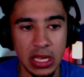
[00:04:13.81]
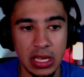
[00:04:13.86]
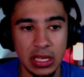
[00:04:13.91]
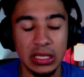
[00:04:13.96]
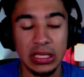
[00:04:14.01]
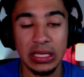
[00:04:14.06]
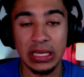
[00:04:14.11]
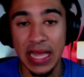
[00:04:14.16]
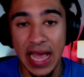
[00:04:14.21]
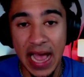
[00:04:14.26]

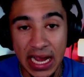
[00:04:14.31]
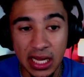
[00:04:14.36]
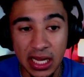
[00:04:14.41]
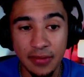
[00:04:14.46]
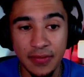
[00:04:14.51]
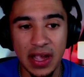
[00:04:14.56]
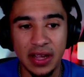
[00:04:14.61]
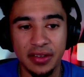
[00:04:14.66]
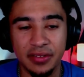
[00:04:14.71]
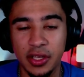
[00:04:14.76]
Lack of
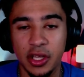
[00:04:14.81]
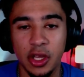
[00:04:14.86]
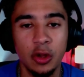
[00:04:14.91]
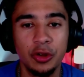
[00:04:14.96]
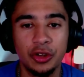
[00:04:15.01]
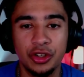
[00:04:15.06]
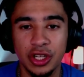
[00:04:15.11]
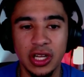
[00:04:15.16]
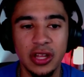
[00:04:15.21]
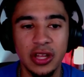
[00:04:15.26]

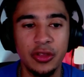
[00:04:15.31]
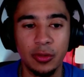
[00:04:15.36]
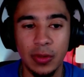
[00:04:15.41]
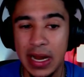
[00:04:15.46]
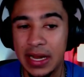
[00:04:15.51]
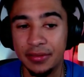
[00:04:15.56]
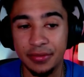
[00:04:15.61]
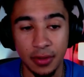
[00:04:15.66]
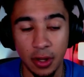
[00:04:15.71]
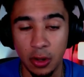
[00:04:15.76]
execution in the red
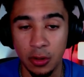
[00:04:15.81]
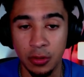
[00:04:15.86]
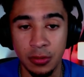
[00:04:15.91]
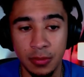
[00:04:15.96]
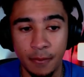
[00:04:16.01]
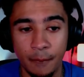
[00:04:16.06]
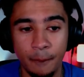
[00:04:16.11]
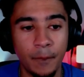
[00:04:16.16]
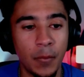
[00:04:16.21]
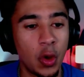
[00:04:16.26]
zone
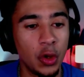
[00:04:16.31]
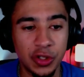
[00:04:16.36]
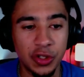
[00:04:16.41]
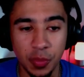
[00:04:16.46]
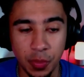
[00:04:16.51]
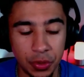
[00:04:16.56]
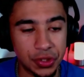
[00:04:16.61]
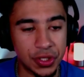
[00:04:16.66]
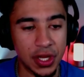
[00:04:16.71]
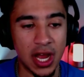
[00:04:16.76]

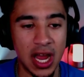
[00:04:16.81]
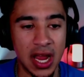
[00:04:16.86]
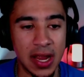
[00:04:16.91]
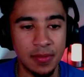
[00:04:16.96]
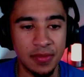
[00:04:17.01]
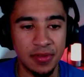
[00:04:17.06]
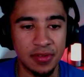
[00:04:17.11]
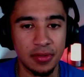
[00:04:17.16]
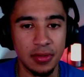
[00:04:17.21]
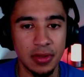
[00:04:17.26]
multiple
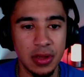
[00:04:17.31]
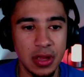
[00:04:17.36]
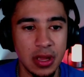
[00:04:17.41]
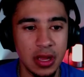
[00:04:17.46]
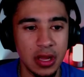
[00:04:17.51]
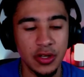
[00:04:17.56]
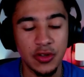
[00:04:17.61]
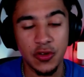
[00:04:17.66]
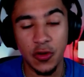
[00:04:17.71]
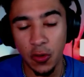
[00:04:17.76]
times.
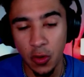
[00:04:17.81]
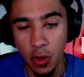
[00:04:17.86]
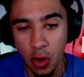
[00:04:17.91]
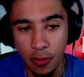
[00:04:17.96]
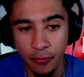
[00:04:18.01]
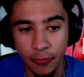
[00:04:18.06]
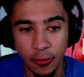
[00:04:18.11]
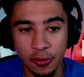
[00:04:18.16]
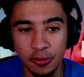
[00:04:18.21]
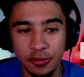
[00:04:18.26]

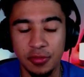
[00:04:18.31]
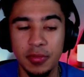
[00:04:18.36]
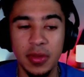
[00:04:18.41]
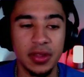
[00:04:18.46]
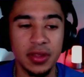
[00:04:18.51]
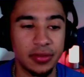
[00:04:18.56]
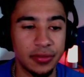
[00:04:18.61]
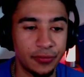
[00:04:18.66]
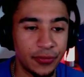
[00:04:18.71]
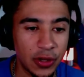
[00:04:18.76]
Turnovers,
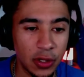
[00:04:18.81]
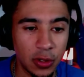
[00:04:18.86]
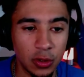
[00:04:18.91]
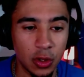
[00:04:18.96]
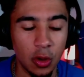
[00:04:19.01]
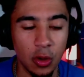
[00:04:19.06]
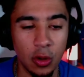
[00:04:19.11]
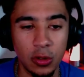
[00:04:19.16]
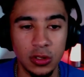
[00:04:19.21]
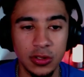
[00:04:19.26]
missed field
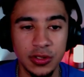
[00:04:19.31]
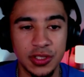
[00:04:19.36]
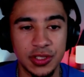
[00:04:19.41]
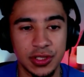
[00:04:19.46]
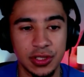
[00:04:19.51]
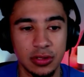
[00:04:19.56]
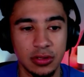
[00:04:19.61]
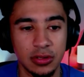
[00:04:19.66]
goals.